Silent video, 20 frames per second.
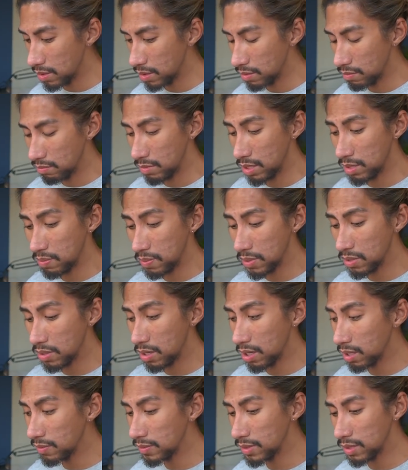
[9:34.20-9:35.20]
This
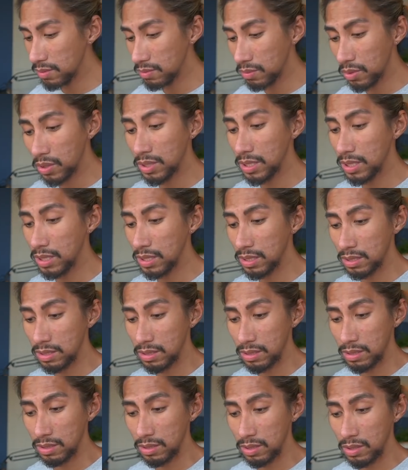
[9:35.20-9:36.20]
person loves you more than
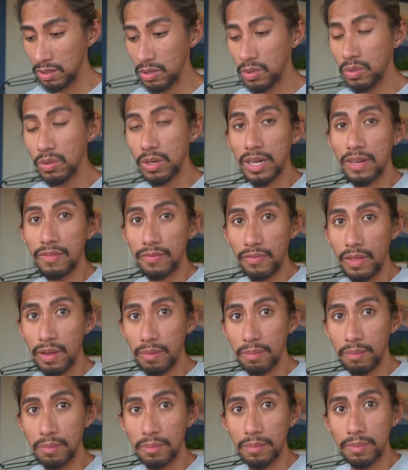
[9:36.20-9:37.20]
you love them.